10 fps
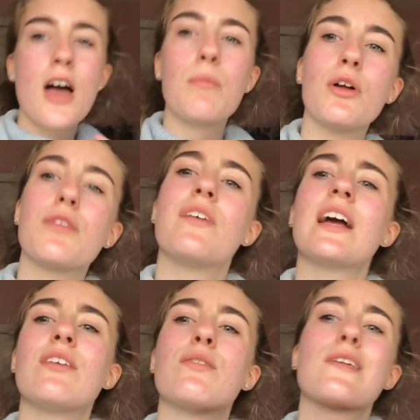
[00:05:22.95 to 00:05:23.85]
but the
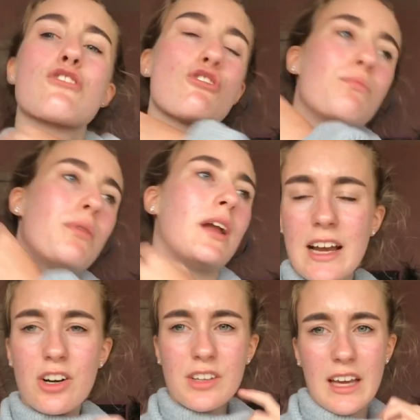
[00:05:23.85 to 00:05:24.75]
thing is with this jumper
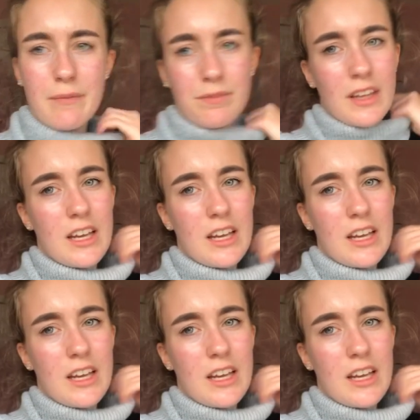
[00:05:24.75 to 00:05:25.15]
like on it